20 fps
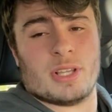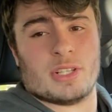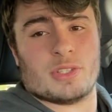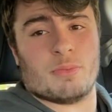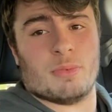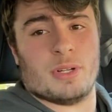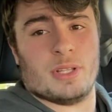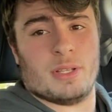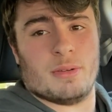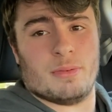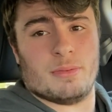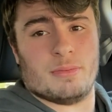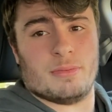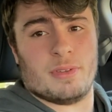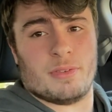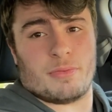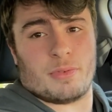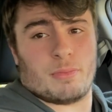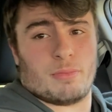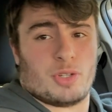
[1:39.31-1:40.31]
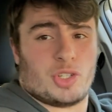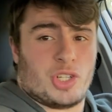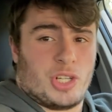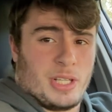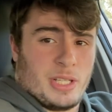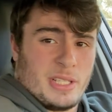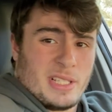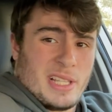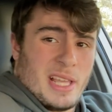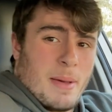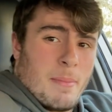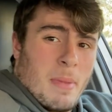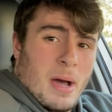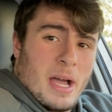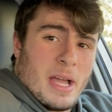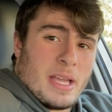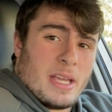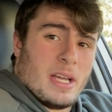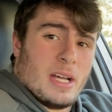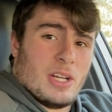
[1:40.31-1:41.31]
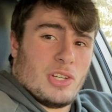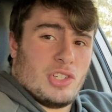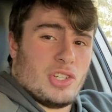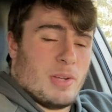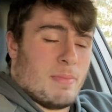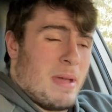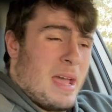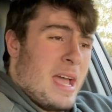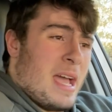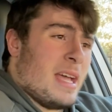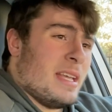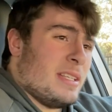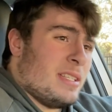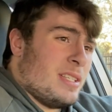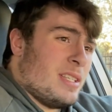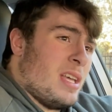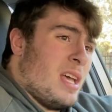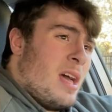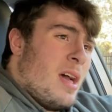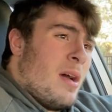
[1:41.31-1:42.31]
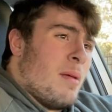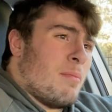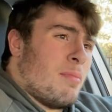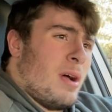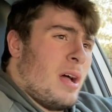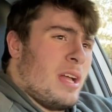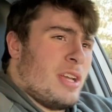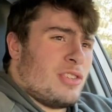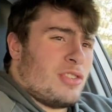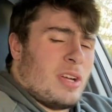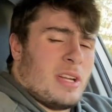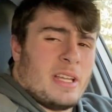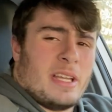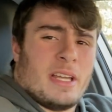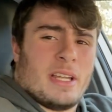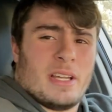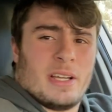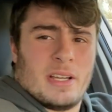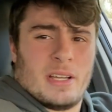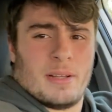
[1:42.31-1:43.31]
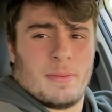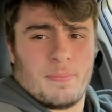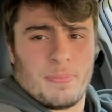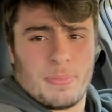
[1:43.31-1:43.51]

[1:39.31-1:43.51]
That's one of the different machines that my gym has. Probably try to get a